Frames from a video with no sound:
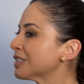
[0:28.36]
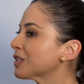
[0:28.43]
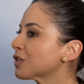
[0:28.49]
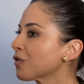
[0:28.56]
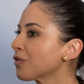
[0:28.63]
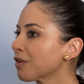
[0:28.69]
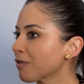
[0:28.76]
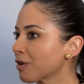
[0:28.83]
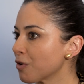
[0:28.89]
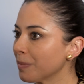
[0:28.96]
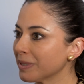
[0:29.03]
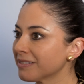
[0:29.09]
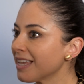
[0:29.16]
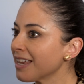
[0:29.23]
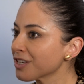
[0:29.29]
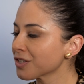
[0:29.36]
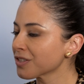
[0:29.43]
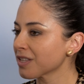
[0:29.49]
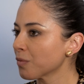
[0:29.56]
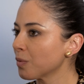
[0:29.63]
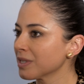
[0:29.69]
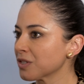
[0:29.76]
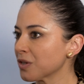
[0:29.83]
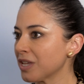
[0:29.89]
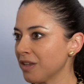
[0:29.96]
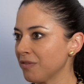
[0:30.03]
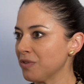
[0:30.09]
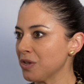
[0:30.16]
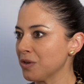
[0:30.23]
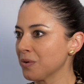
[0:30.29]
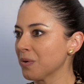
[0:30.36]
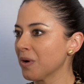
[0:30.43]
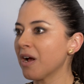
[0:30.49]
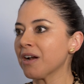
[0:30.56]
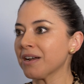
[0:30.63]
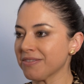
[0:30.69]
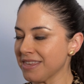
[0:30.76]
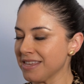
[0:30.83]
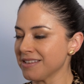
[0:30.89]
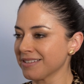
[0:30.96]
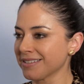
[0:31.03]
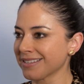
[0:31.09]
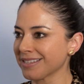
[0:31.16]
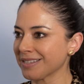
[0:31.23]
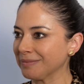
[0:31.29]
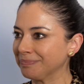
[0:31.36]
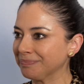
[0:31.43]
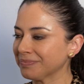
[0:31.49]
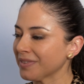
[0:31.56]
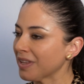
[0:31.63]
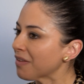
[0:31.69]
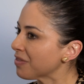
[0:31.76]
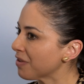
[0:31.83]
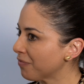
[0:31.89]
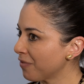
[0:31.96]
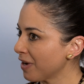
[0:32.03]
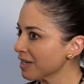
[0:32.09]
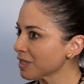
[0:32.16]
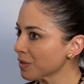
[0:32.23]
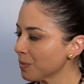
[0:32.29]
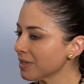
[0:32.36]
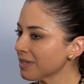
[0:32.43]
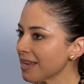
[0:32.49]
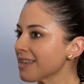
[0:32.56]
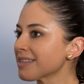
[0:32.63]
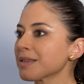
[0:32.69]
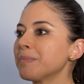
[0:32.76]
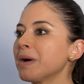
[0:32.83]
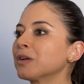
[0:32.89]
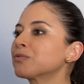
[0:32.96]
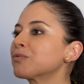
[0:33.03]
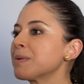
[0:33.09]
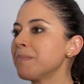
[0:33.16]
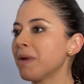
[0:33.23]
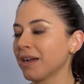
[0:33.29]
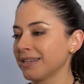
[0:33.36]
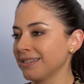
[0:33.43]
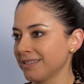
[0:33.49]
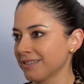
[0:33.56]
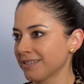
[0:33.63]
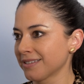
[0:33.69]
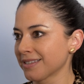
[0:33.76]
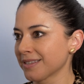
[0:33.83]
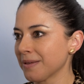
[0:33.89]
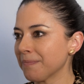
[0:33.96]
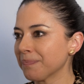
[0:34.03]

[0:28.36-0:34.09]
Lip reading: So the recommendations I want to give you are these. The first one is about reminders.